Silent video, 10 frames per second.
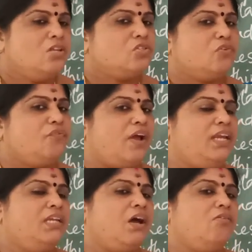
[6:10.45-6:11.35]
So
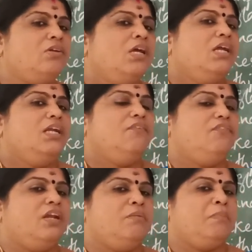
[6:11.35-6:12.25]
find out
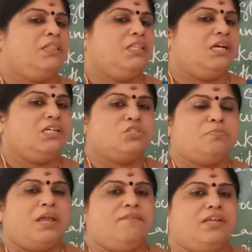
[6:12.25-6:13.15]
different methods
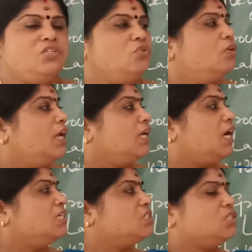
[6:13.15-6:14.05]
by which you can
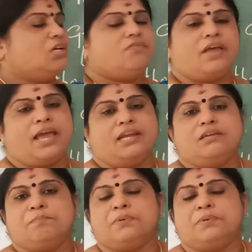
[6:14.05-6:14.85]
conserve and